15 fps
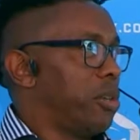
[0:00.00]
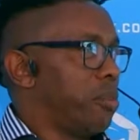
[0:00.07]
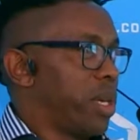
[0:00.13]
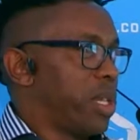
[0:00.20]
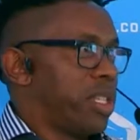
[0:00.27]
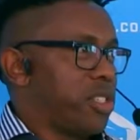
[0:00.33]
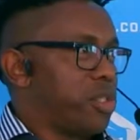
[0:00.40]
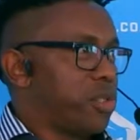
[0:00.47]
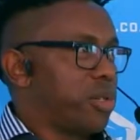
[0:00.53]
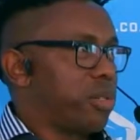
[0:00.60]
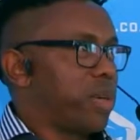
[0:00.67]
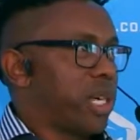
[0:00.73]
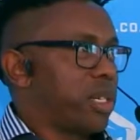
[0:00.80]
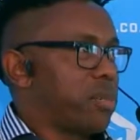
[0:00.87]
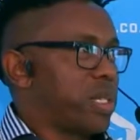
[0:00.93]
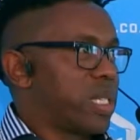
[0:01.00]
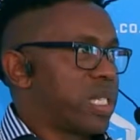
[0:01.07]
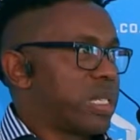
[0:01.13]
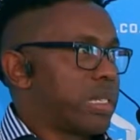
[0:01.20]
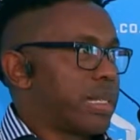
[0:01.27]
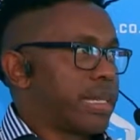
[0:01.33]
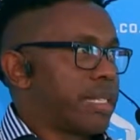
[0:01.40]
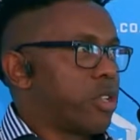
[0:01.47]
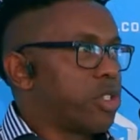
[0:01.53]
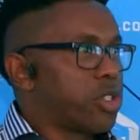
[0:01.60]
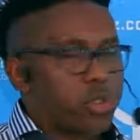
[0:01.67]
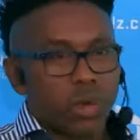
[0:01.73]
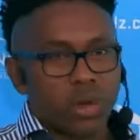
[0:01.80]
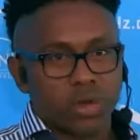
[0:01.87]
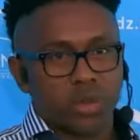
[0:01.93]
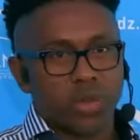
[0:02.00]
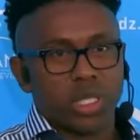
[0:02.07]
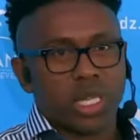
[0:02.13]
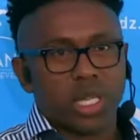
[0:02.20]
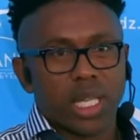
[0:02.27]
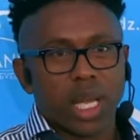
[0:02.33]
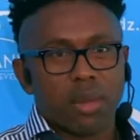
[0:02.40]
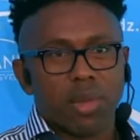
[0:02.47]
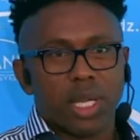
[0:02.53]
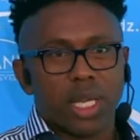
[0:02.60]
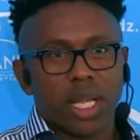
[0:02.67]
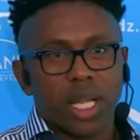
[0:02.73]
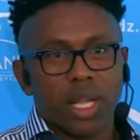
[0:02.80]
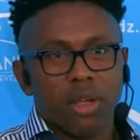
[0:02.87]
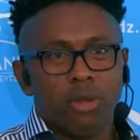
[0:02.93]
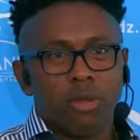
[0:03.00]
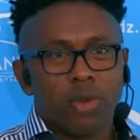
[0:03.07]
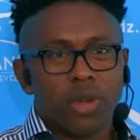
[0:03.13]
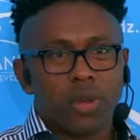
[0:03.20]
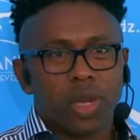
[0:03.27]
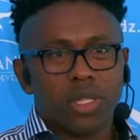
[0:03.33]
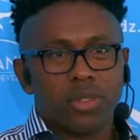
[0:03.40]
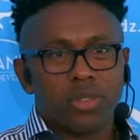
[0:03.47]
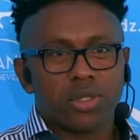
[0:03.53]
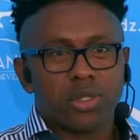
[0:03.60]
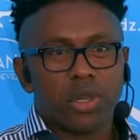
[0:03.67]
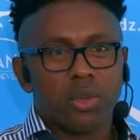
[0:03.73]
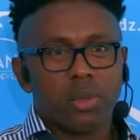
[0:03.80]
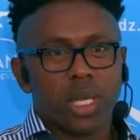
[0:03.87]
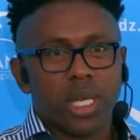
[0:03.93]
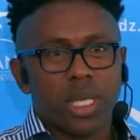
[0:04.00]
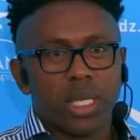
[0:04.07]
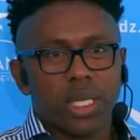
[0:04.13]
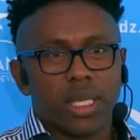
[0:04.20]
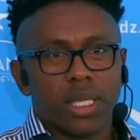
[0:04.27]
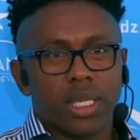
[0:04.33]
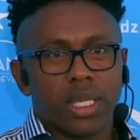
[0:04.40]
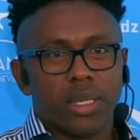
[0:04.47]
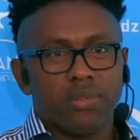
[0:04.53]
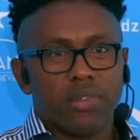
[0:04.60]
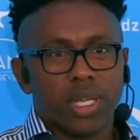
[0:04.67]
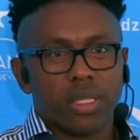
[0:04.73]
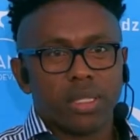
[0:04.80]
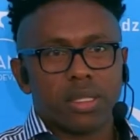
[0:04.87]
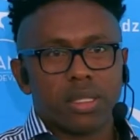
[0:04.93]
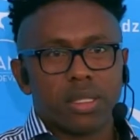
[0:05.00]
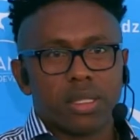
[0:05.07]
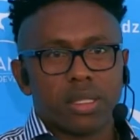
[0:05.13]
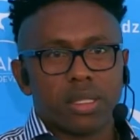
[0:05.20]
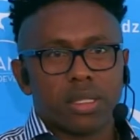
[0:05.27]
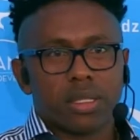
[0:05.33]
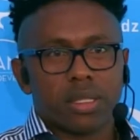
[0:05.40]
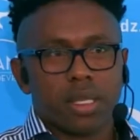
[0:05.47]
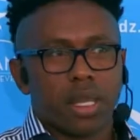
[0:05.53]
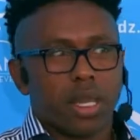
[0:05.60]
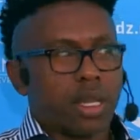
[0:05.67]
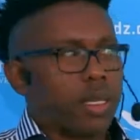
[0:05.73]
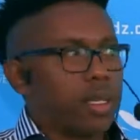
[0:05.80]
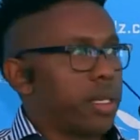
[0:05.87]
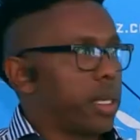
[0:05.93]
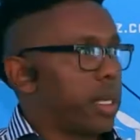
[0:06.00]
But these two departments just don't talk to each other. I mean, we went to so many events and